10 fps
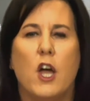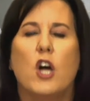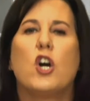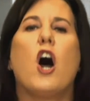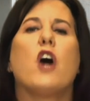
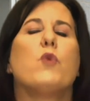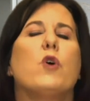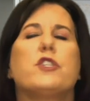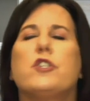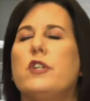God
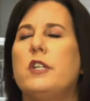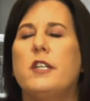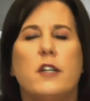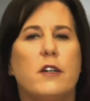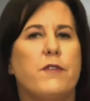wants to
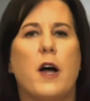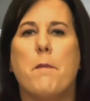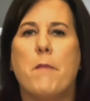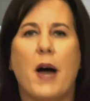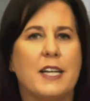live
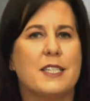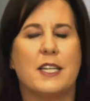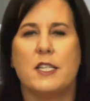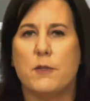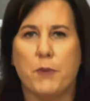amongst
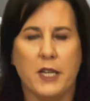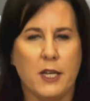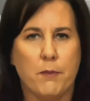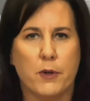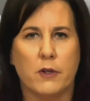His
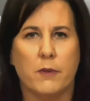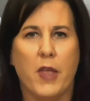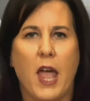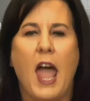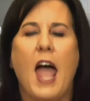people,
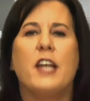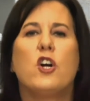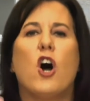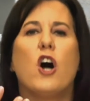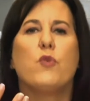and
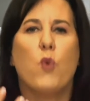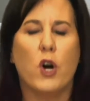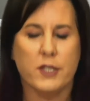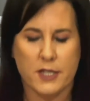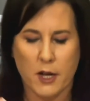God
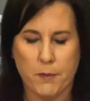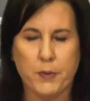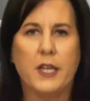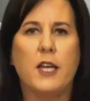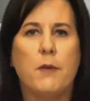wants a
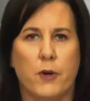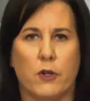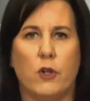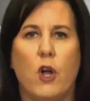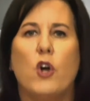
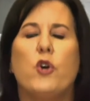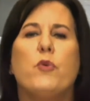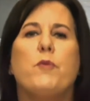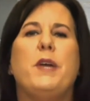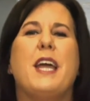people who
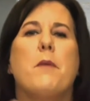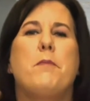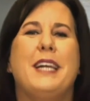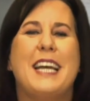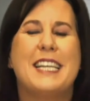would be a
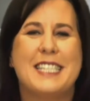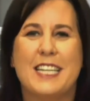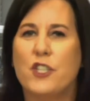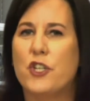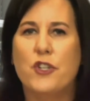
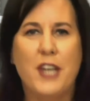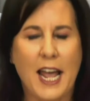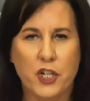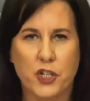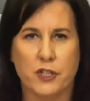blessing to
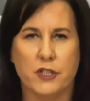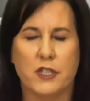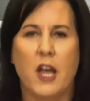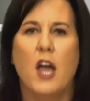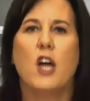
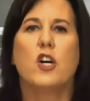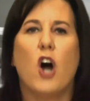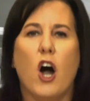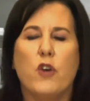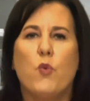nations.
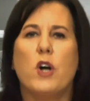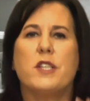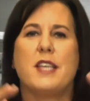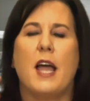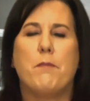God
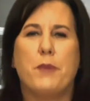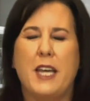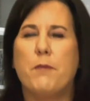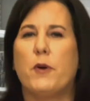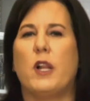wants a
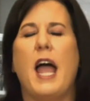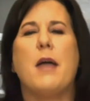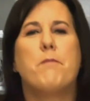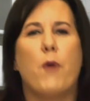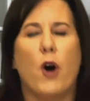people, a
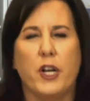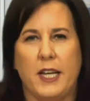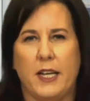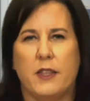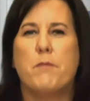
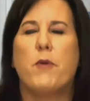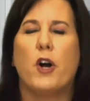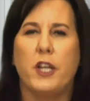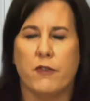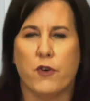body, the
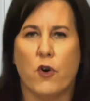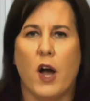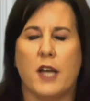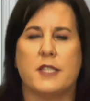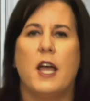body of
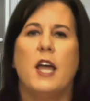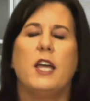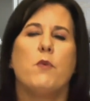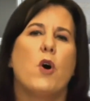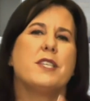Christ.
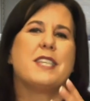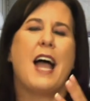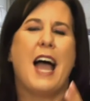He wants a